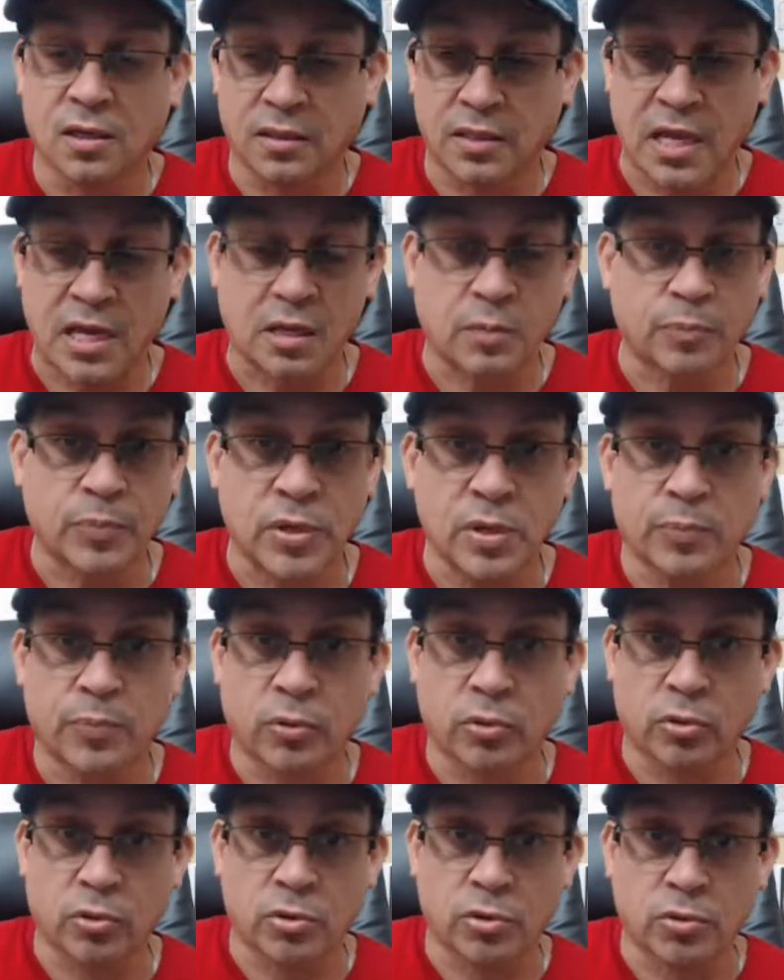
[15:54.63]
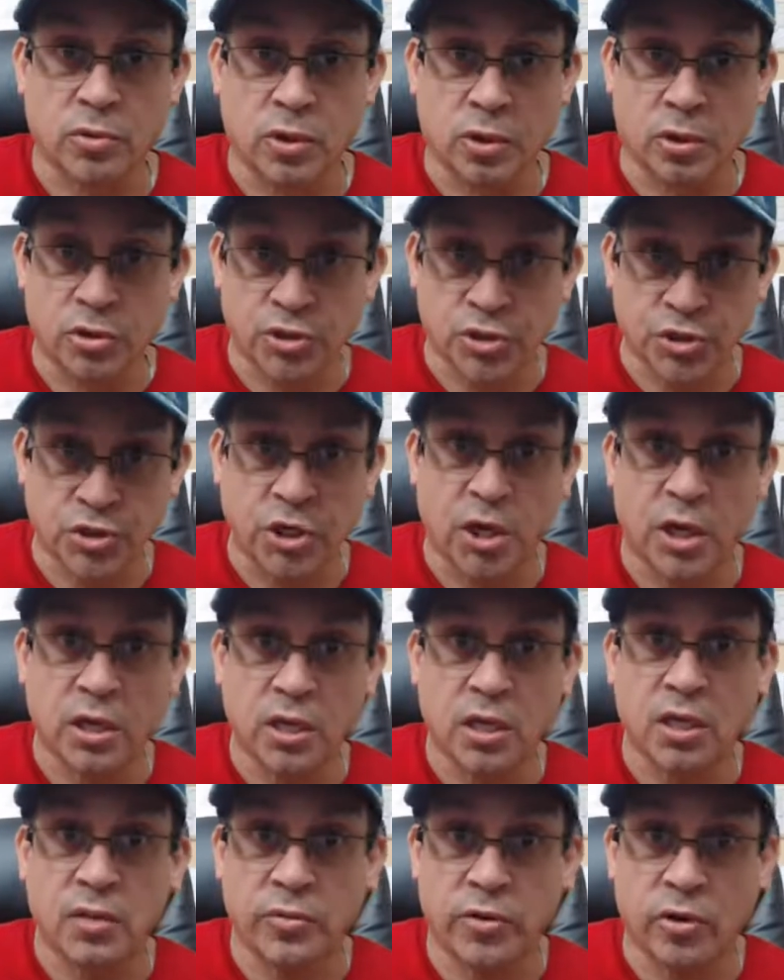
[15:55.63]
A lot of people are
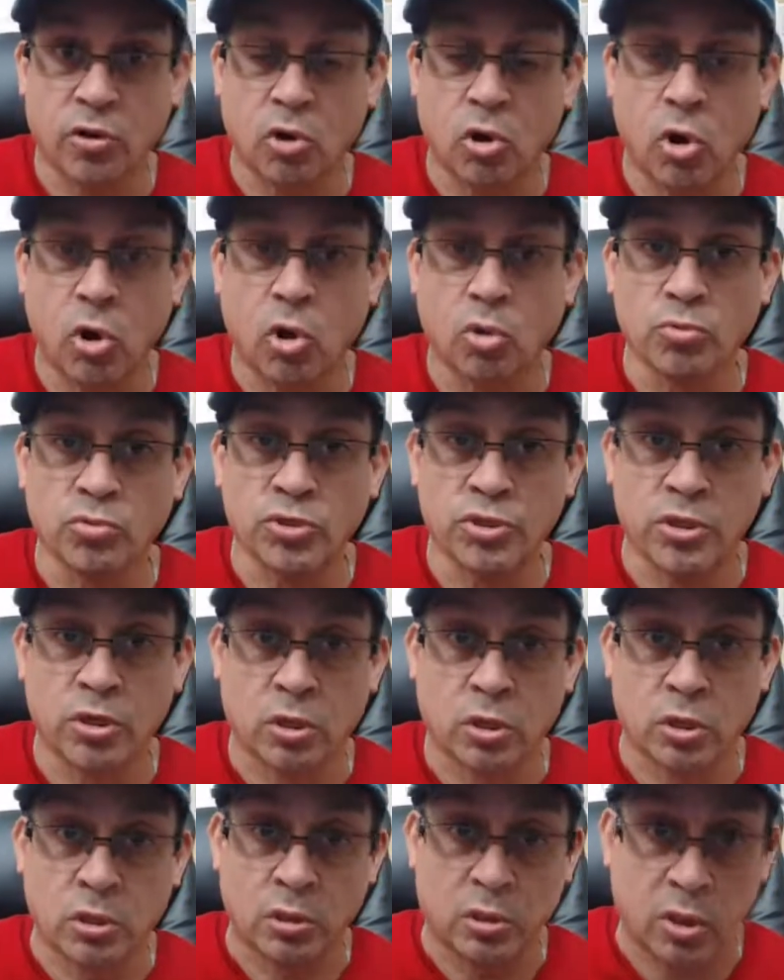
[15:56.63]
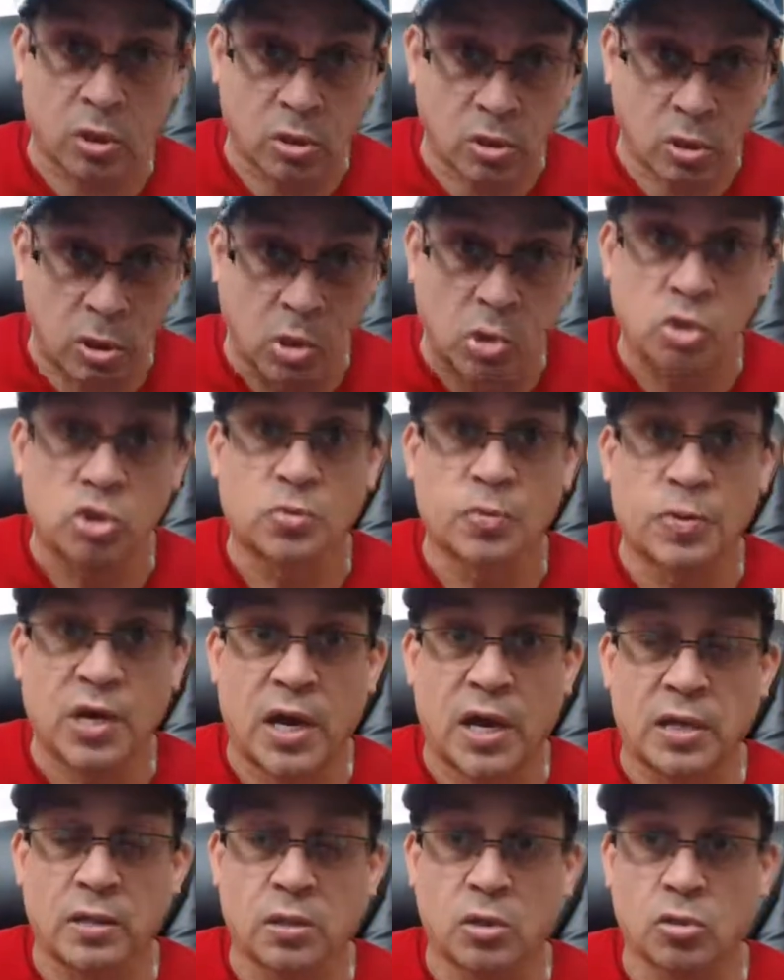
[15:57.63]
shut in their homes. They're closed
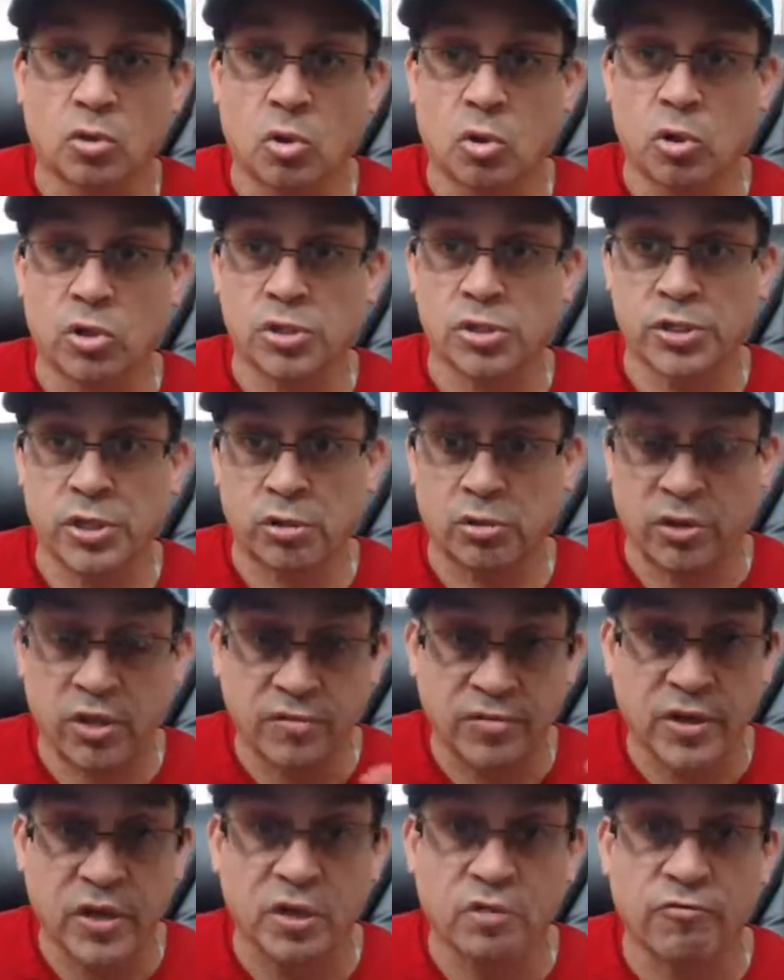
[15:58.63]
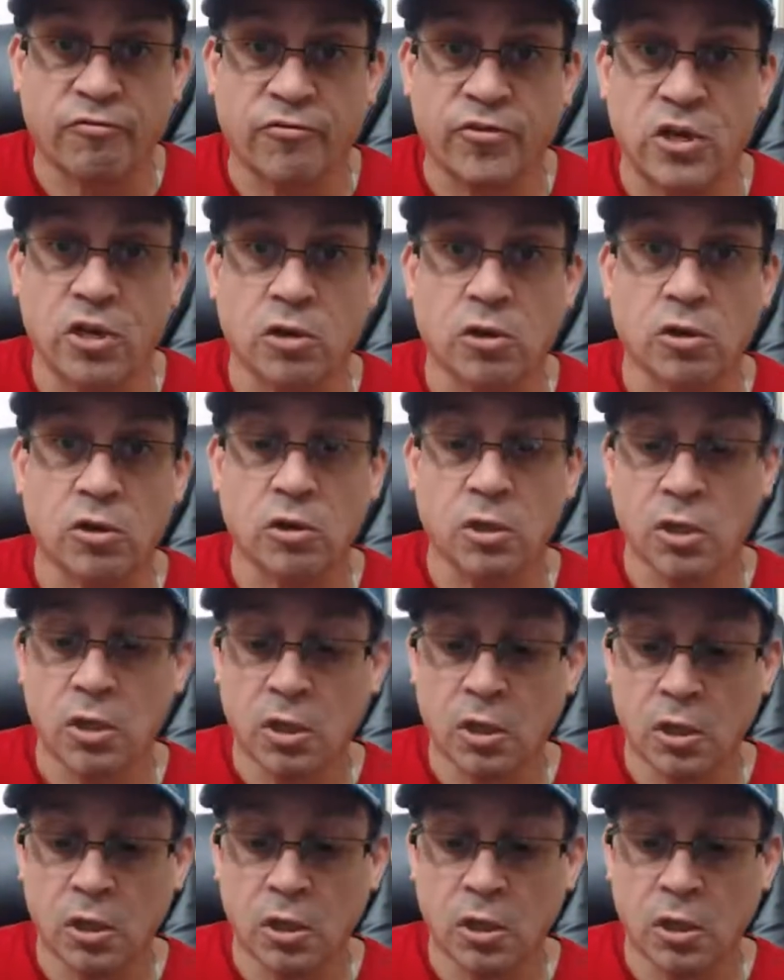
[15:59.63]
behind the doors. They're living in fear.